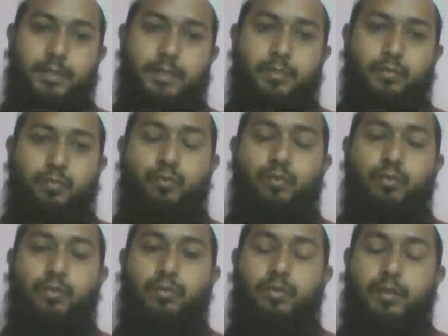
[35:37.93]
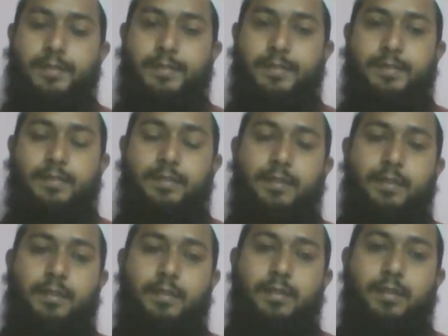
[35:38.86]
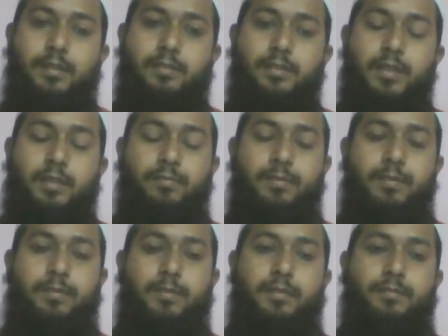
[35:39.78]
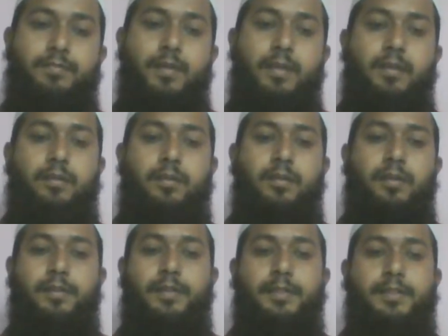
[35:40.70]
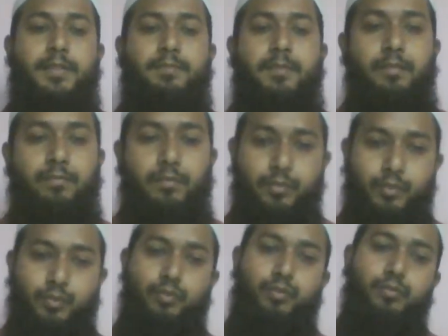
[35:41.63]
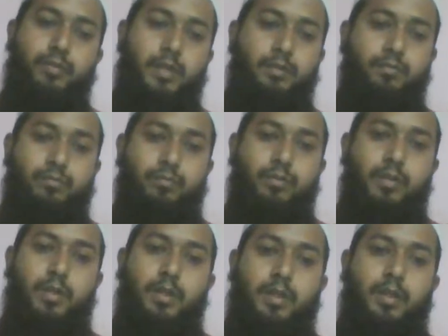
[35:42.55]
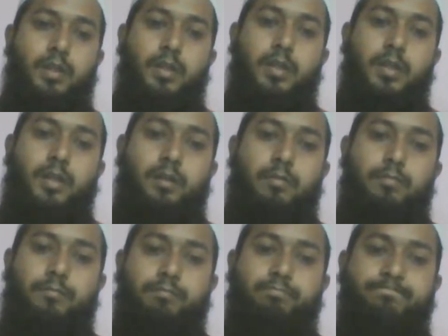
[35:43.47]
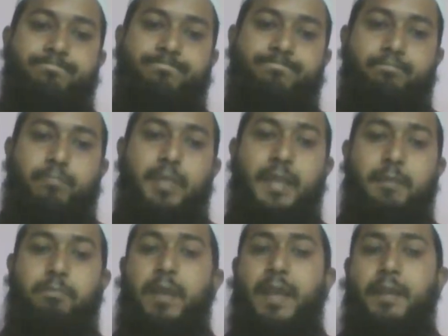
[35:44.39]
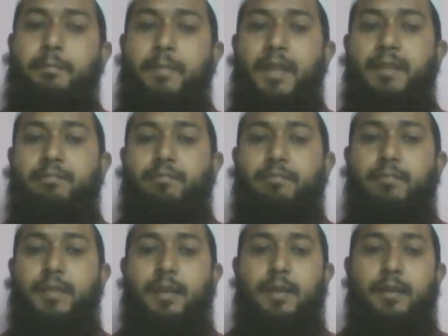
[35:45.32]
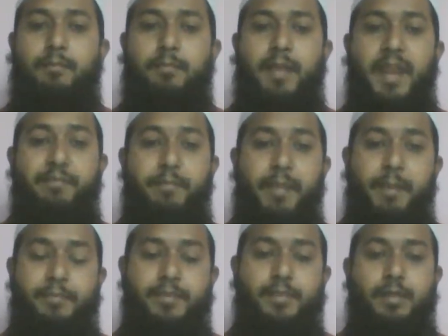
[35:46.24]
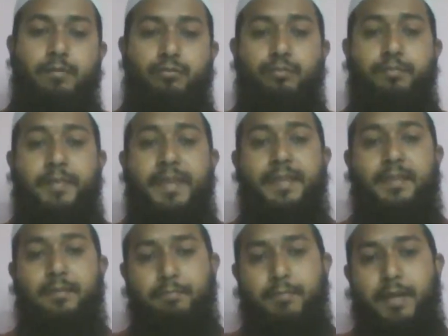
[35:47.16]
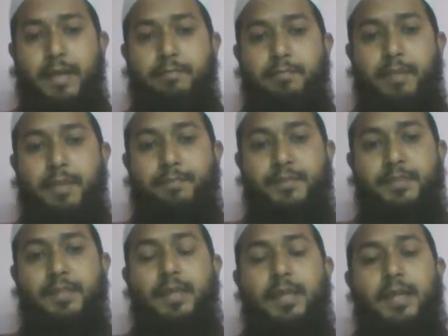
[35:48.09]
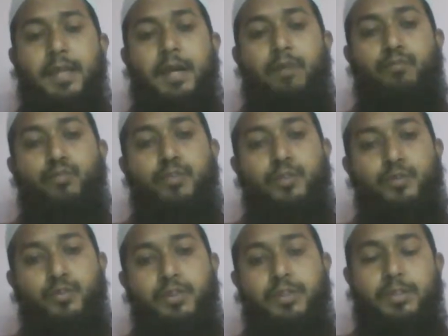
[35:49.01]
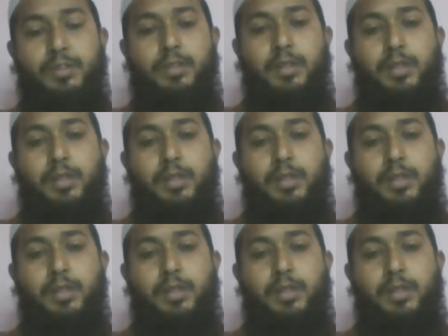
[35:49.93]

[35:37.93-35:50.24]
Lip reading: school or colleges. So I will, if I get time, I will show you how to make mind maps, how to make mind maps, and how to use it.